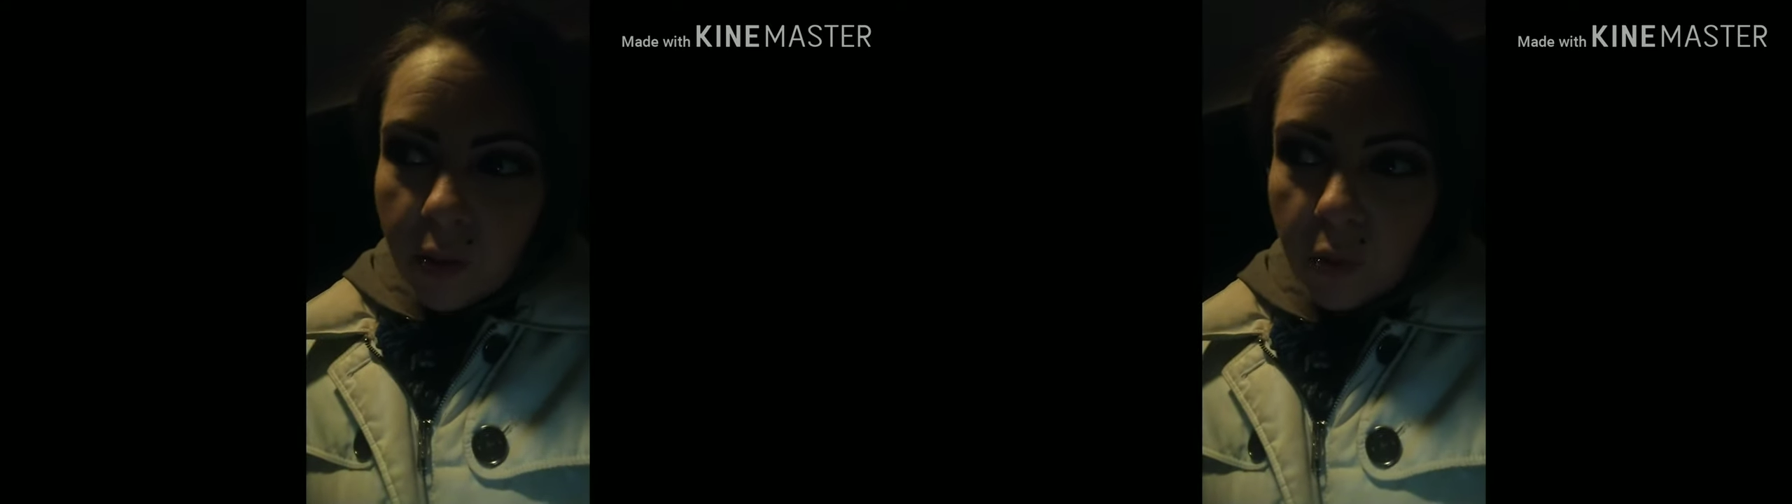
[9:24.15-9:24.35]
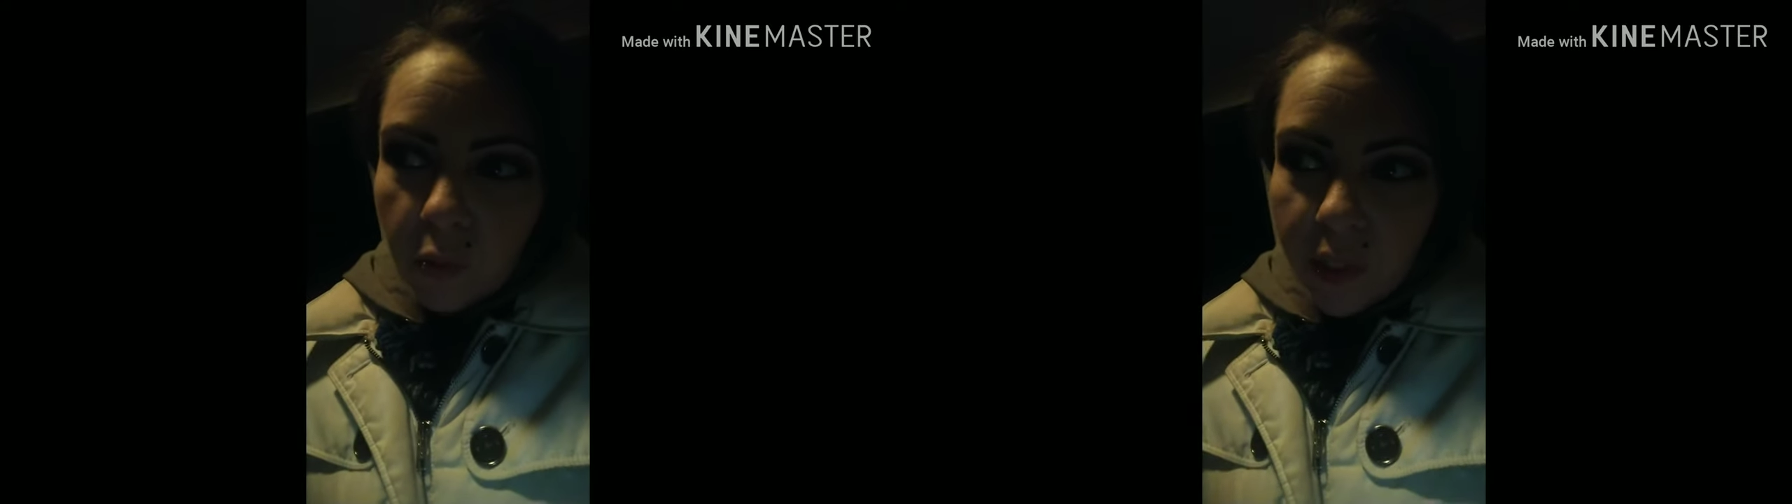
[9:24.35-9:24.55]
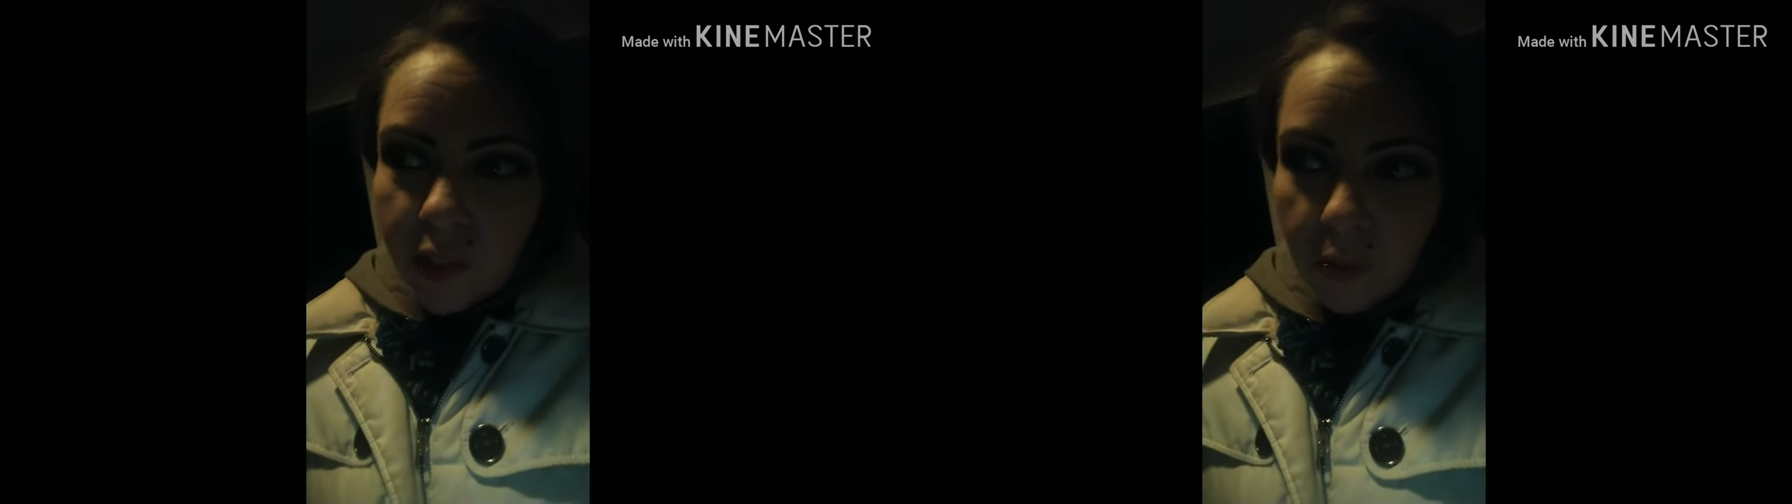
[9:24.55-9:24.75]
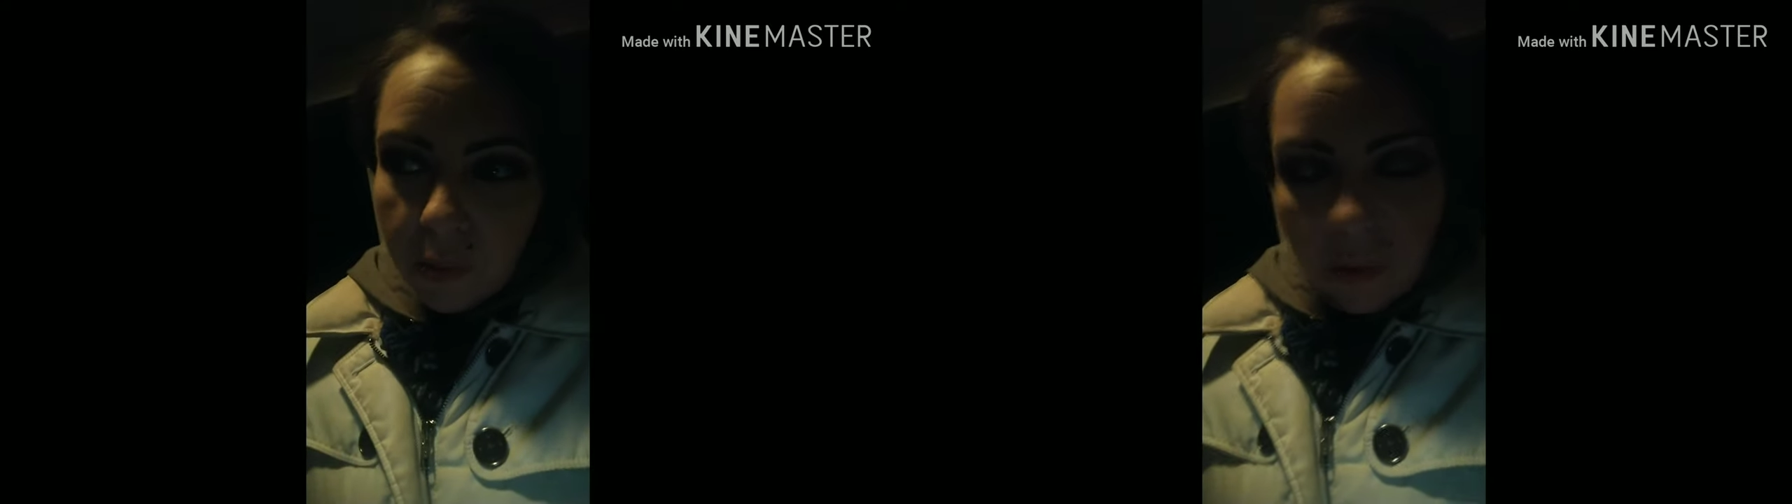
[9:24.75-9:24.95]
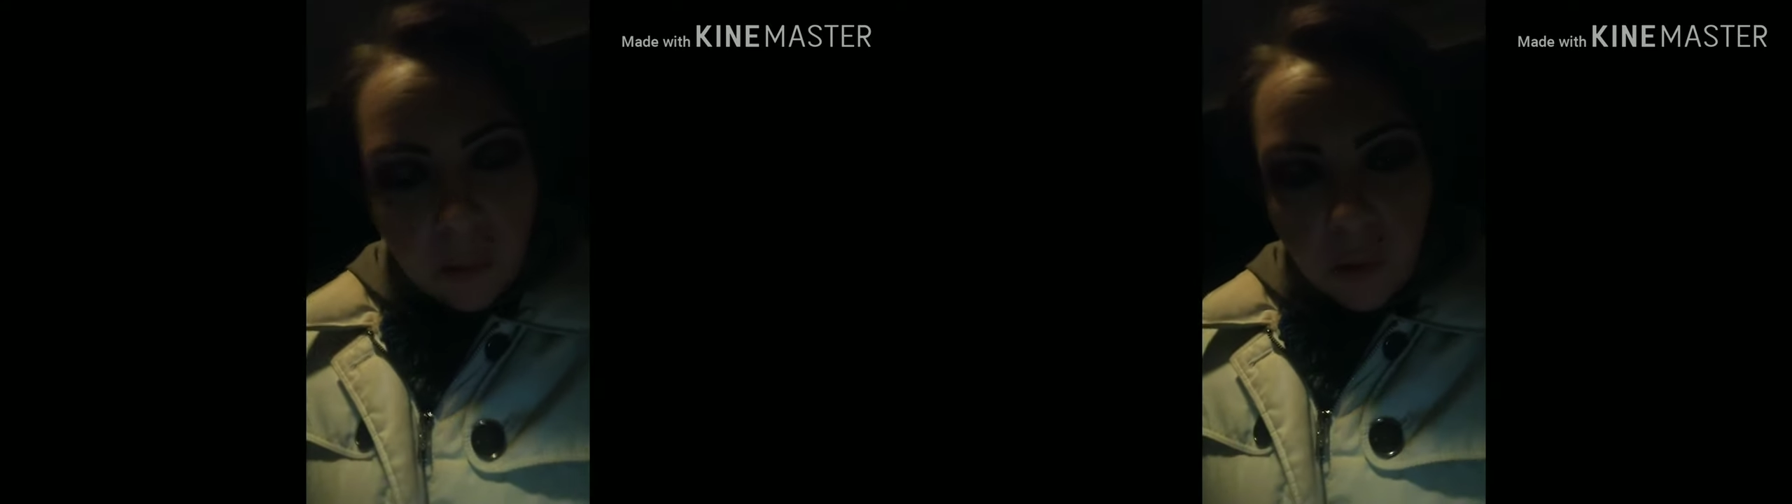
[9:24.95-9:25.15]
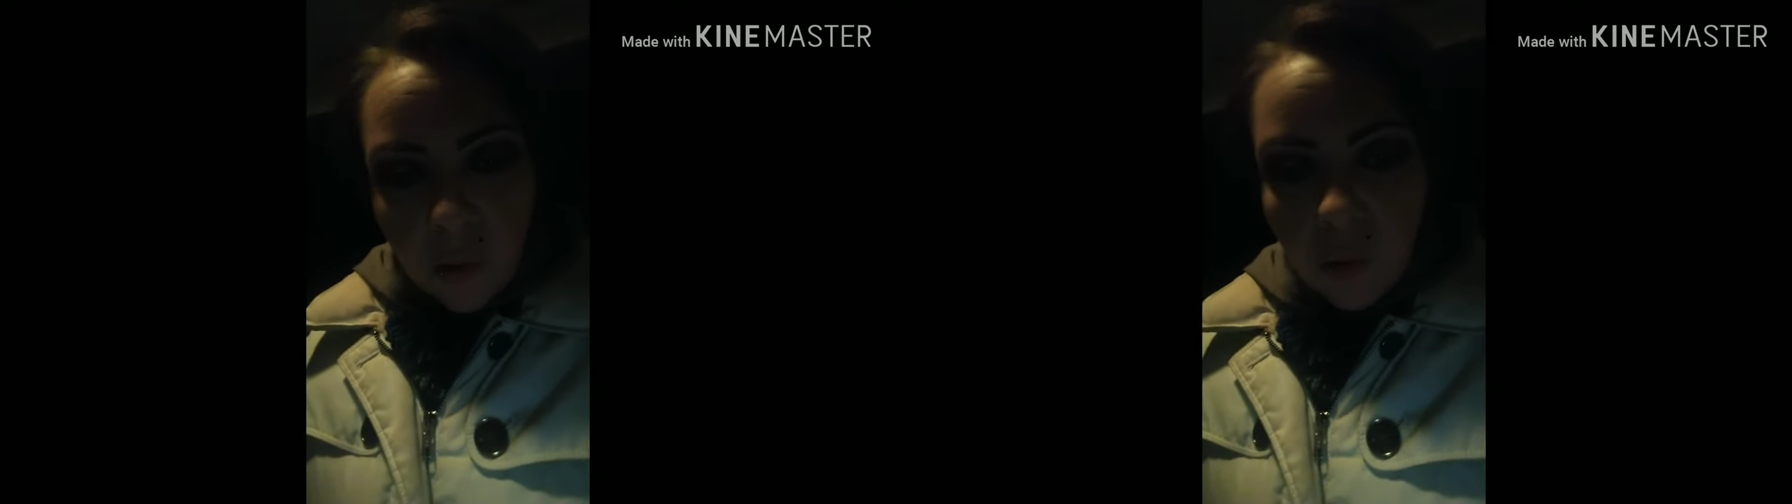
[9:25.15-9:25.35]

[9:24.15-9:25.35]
to reach people